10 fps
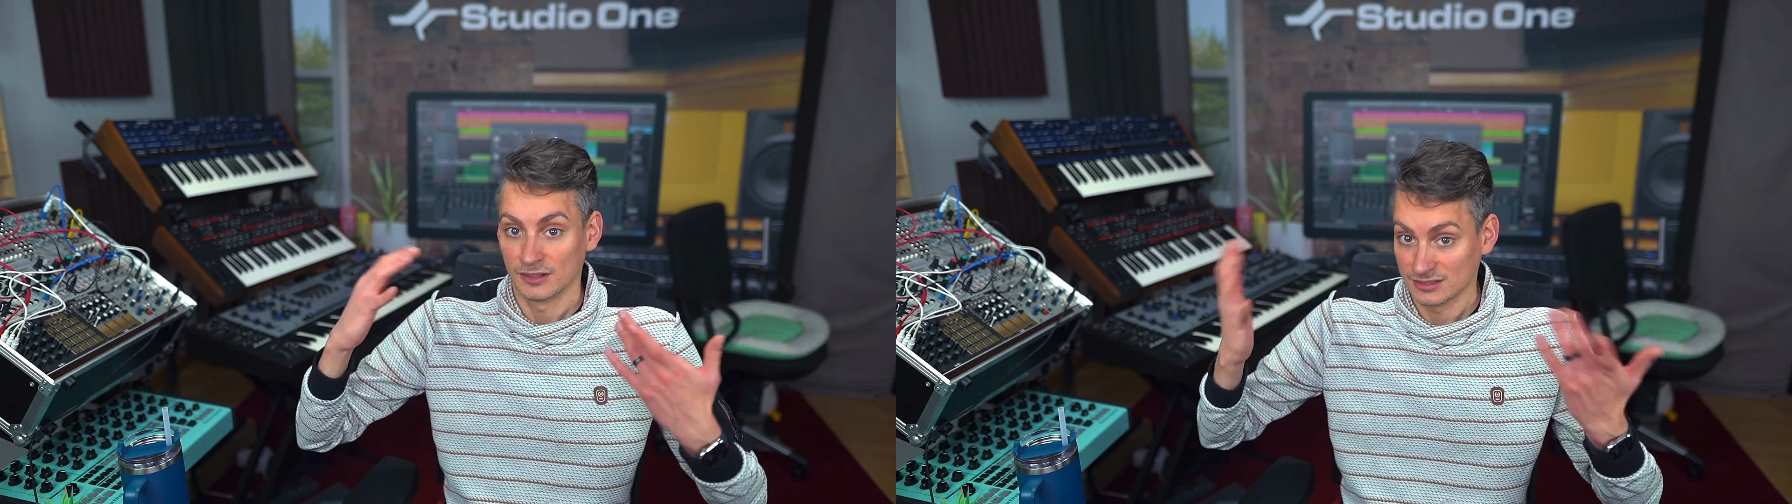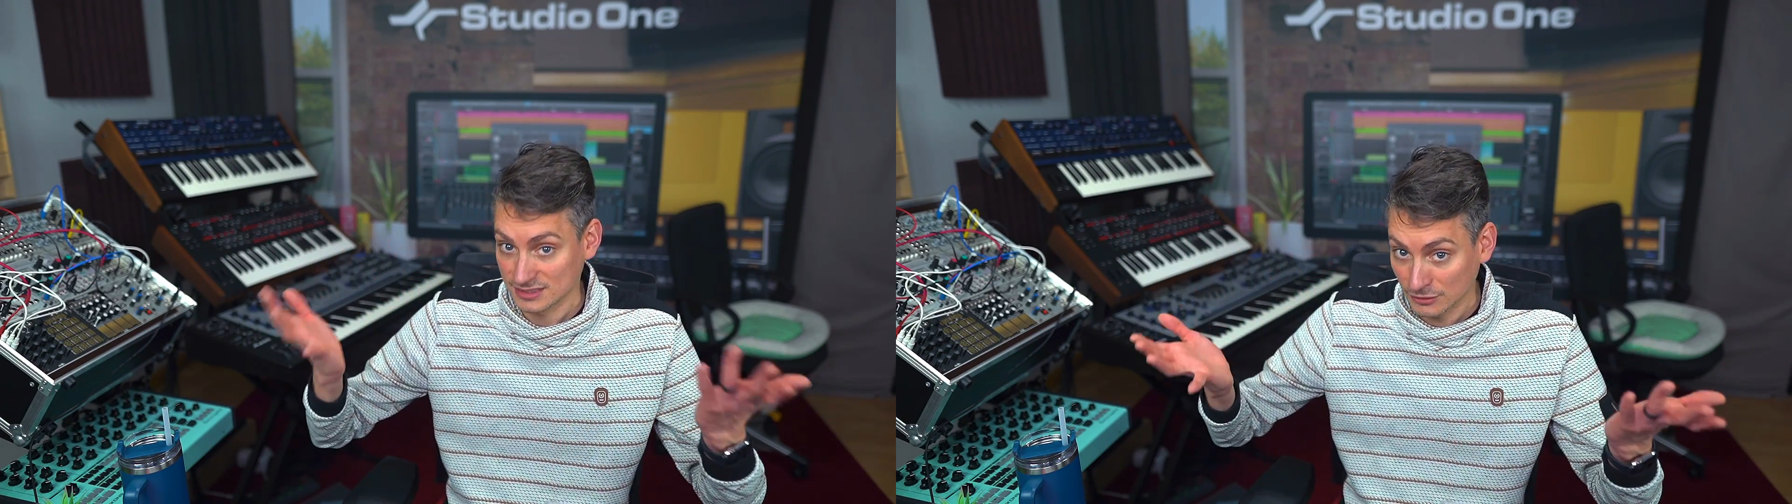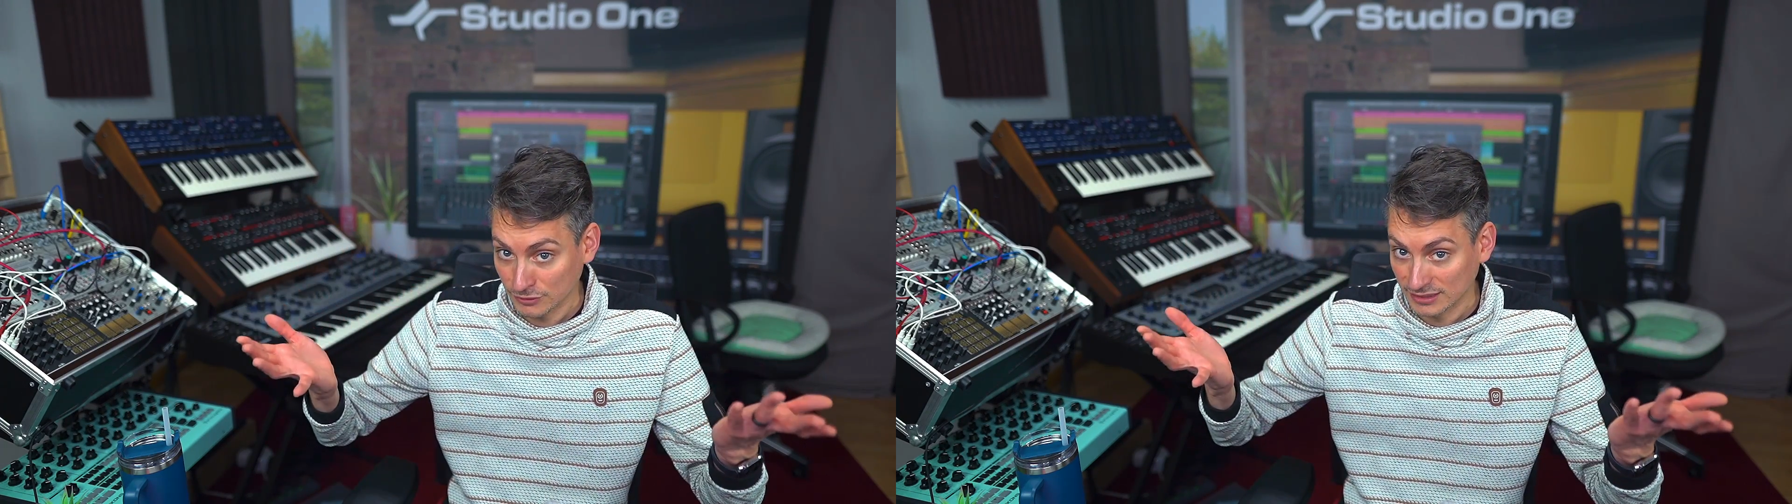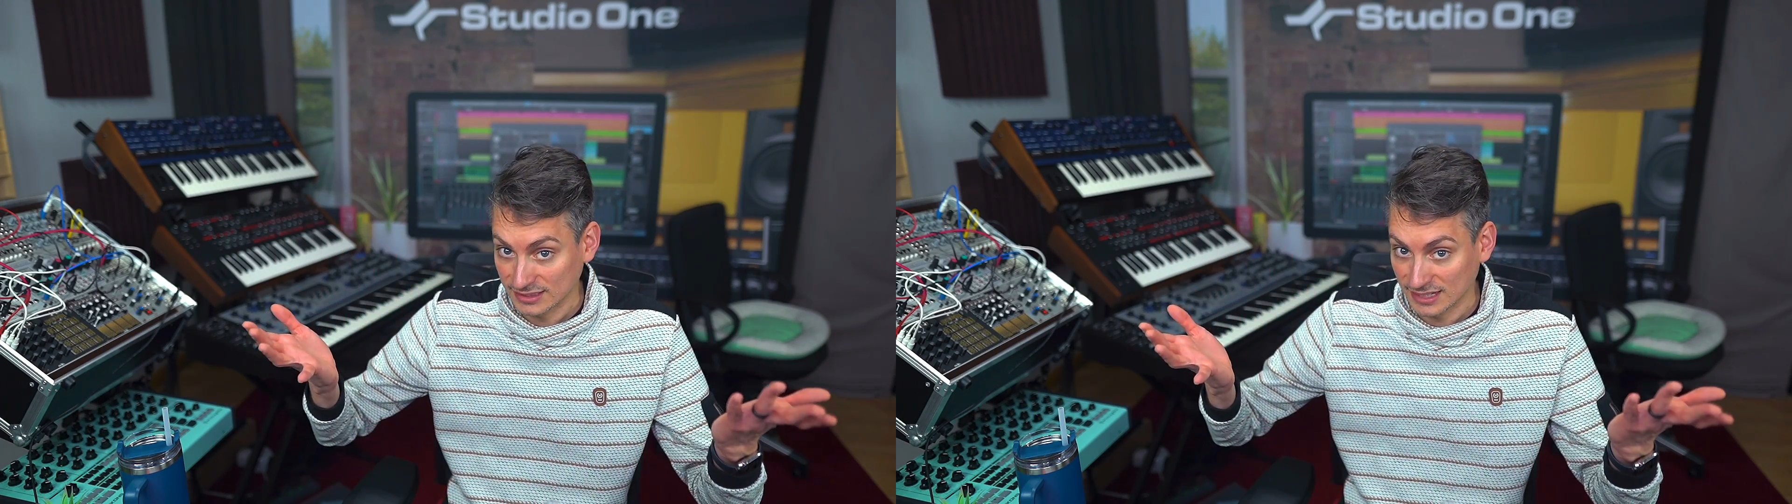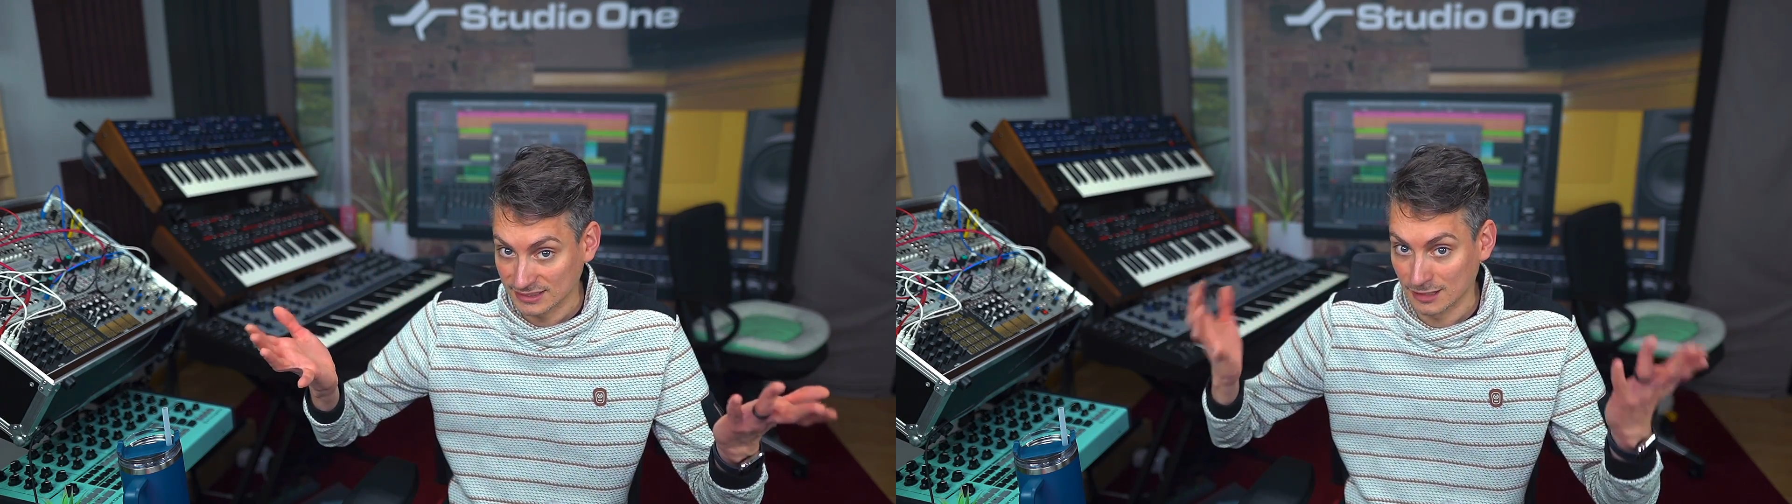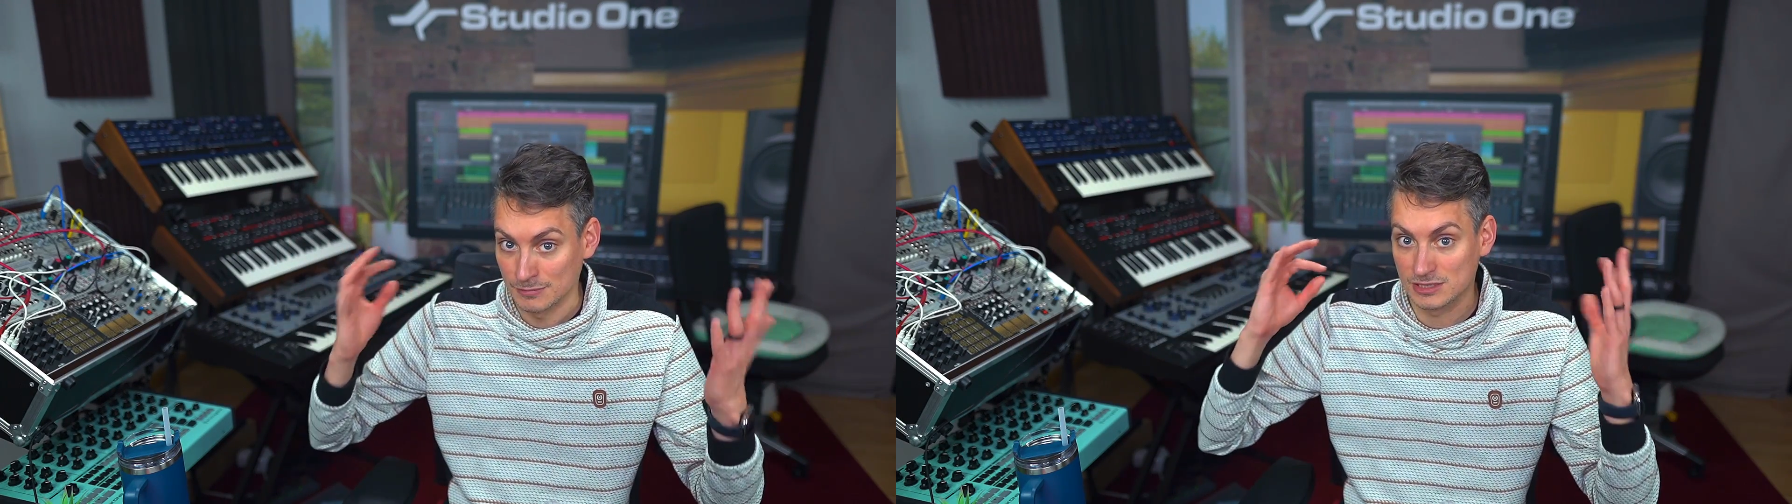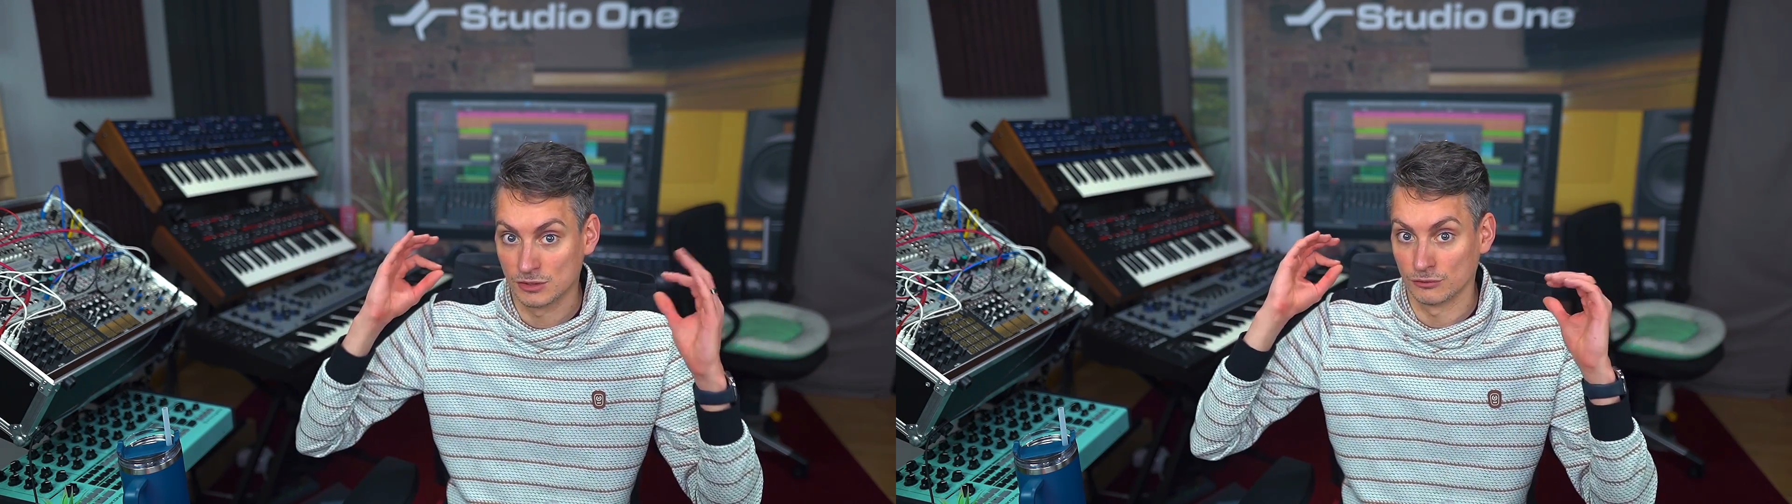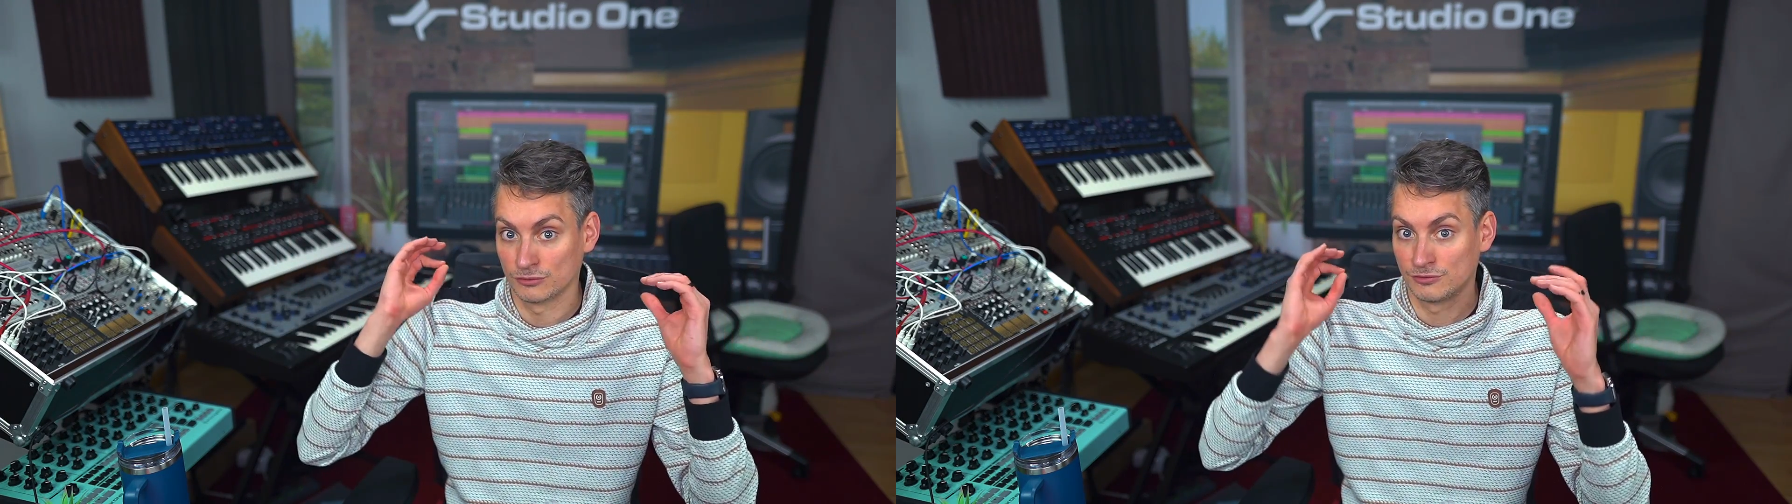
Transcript: Stuff like that can be solved